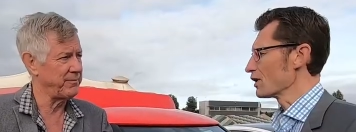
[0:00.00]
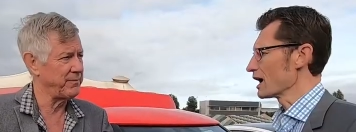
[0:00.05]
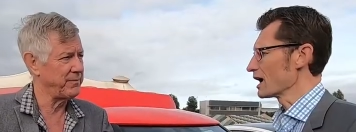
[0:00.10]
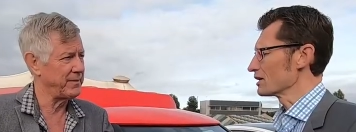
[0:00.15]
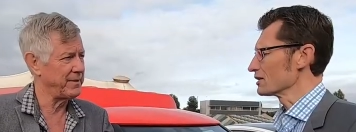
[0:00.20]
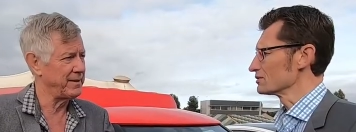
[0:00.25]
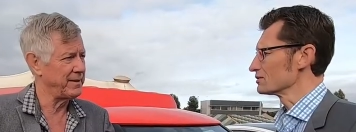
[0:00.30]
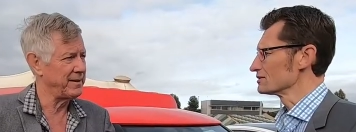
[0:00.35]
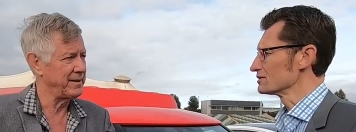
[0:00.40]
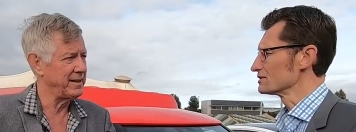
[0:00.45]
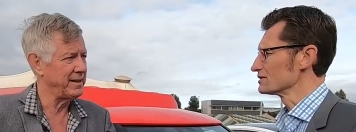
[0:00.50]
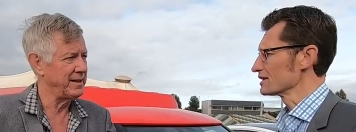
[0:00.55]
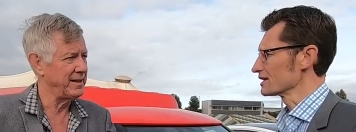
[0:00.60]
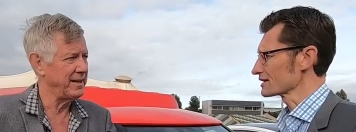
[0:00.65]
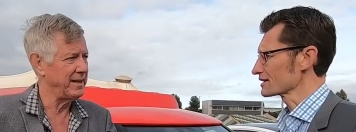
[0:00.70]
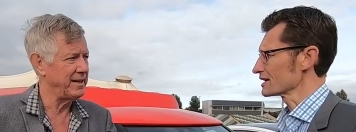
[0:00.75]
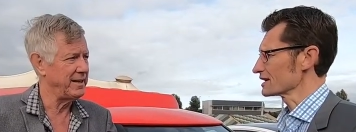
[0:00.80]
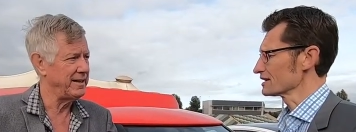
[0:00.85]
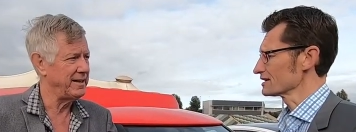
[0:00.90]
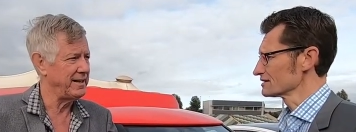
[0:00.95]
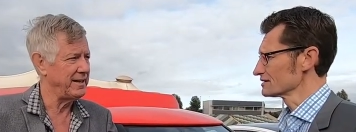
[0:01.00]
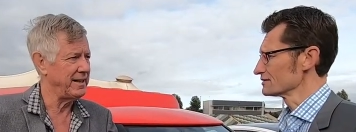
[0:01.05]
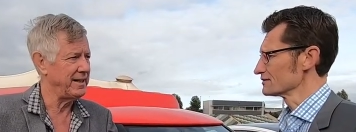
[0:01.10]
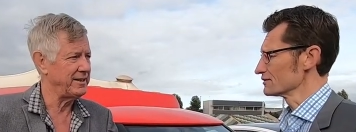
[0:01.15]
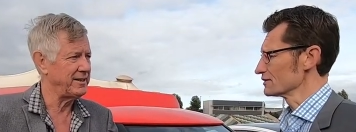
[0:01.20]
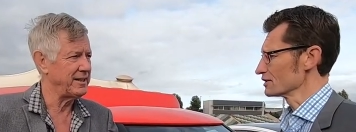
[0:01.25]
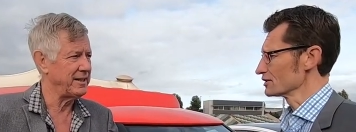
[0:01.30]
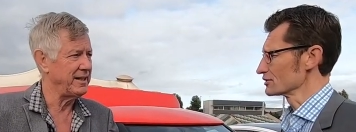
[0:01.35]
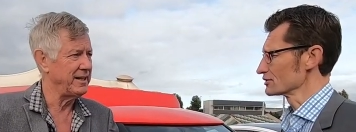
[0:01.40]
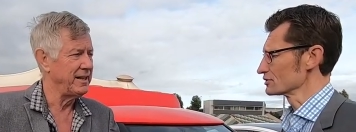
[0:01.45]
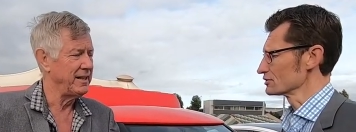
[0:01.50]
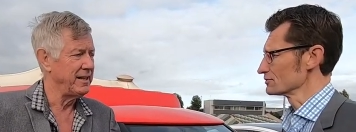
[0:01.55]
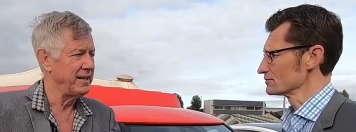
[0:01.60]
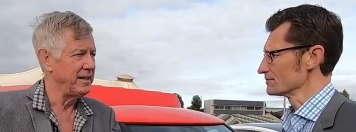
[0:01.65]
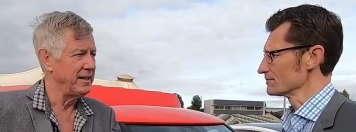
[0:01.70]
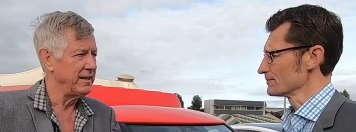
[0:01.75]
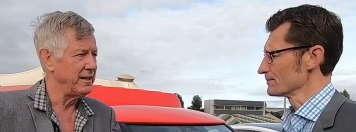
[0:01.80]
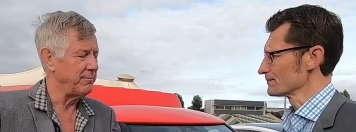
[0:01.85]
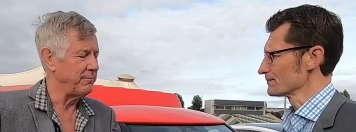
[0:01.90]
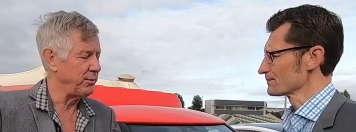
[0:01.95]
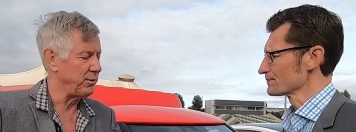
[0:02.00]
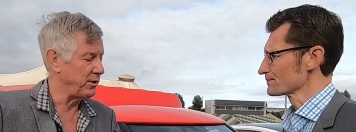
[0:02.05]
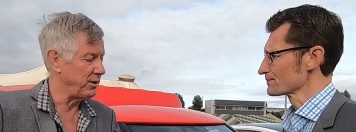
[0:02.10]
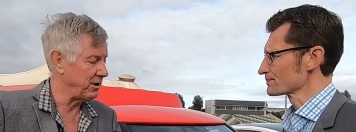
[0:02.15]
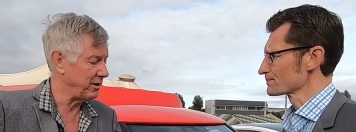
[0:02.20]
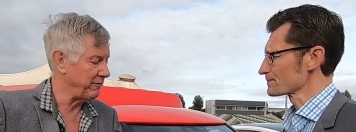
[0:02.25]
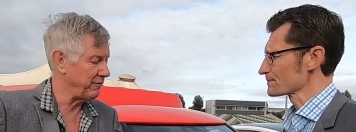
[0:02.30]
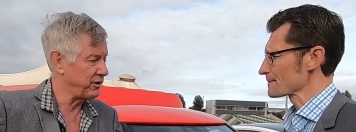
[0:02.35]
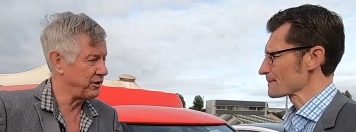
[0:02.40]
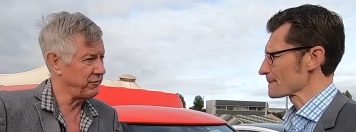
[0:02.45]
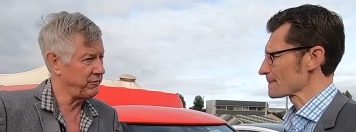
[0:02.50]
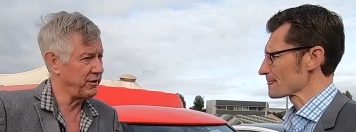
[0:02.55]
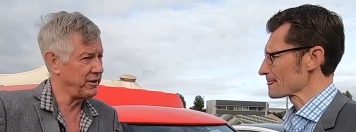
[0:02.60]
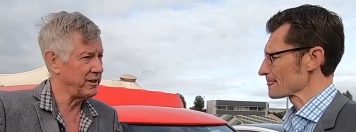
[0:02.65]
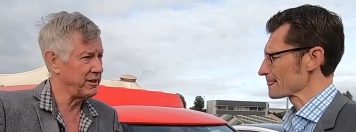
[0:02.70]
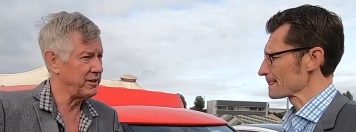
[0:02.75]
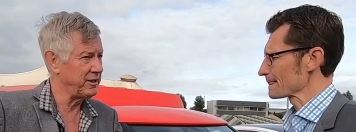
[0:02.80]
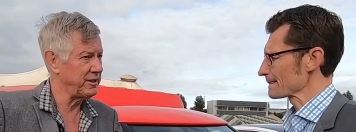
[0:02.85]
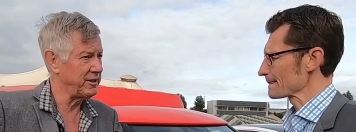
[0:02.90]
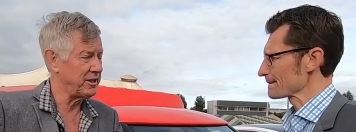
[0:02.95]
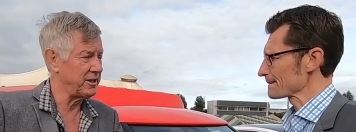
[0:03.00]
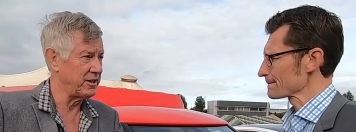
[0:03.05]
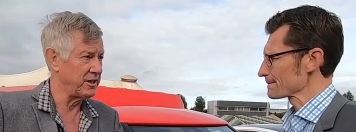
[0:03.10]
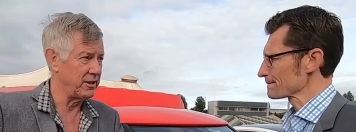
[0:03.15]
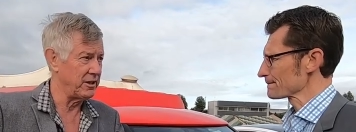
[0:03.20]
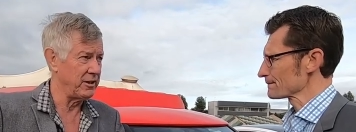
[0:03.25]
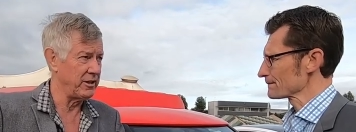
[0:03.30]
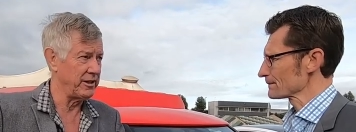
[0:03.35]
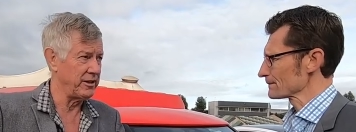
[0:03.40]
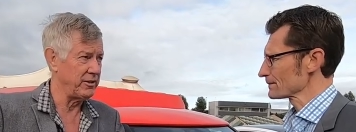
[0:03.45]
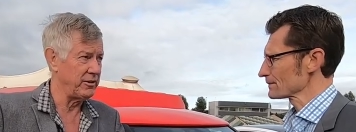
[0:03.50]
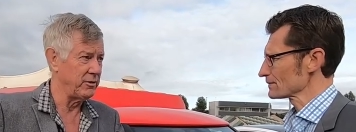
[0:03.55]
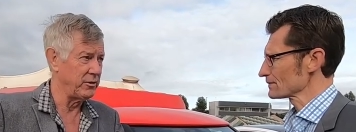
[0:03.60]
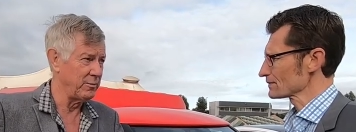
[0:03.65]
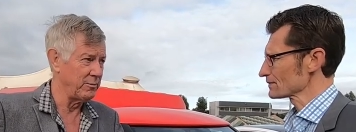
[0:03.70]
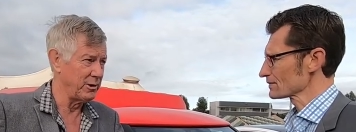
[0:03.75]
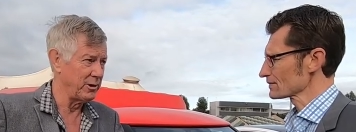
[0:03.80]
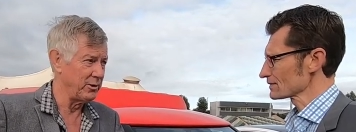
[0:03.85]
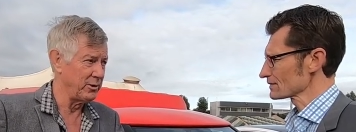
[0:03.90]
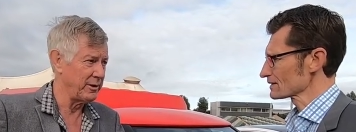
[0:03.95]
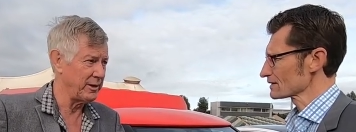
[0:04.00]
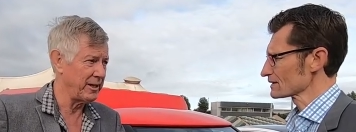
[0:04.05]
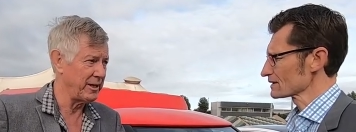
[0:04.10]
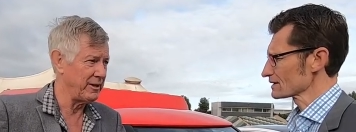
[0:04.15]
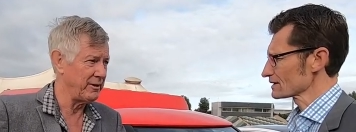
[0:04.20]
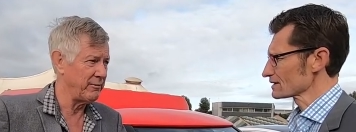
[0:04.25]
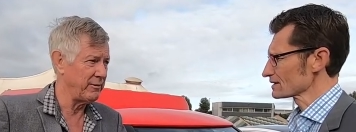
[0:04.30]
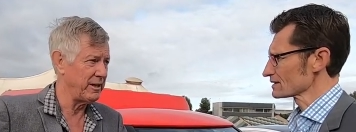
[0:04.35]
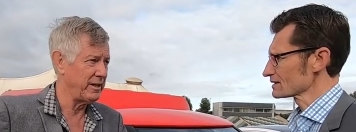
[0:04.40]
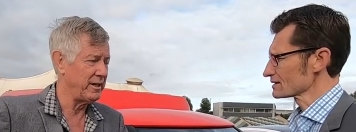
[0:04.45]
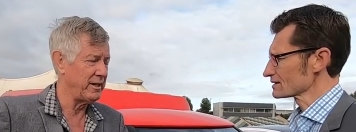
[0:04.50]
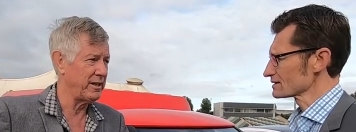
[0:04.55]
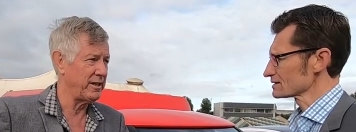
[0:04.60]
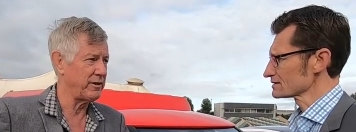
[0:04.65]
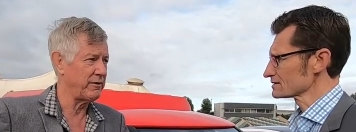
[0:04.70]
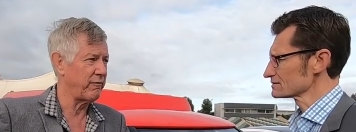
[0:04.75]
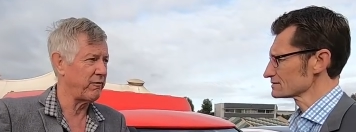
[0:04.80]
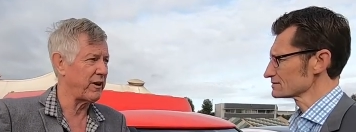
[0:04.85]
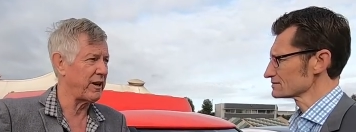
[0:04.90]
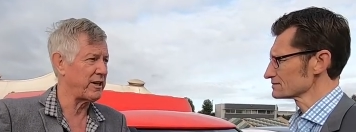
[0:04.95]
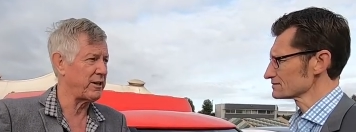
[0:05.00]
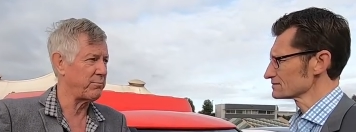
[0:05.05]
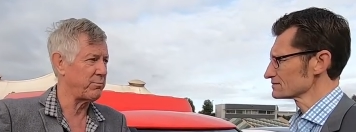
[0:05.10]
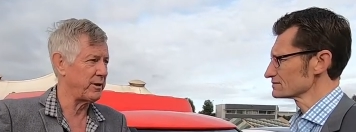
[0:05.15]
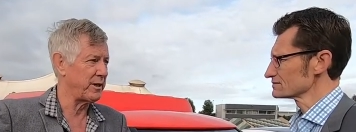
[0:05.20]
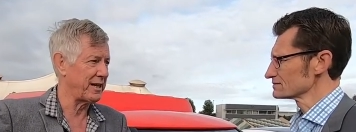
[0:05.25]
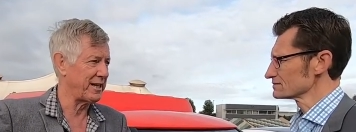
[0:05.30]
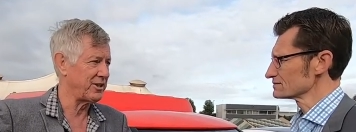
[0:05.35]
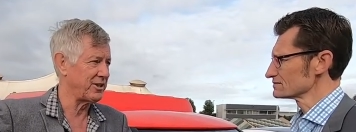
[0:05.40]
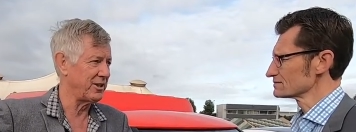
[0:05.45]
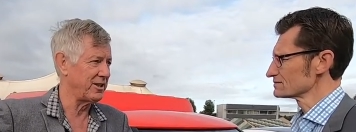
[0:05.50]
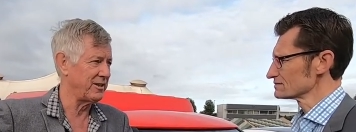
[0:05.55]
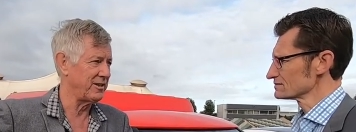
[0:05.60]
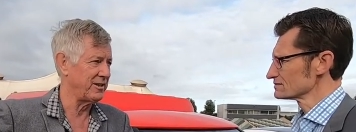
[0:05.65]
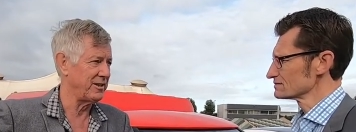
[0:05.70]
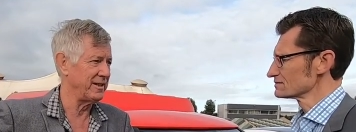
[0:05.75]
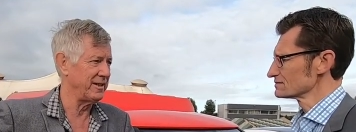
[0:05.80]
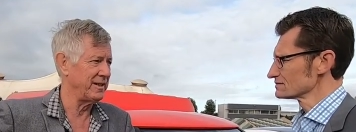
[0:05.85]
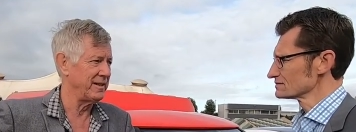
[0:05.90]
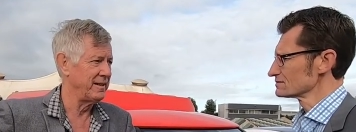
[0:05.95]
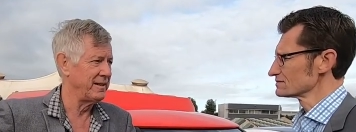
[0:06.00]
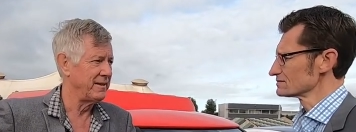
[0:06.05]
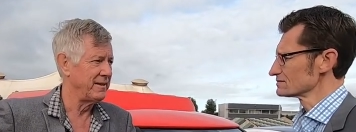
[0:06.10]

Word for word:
Speaker 1: Wow.
Speaker 2: Okay, yeah, very so good.
Speaker 1: The beauty of this vehicle is it's not like your normal auto where there's a flash production line.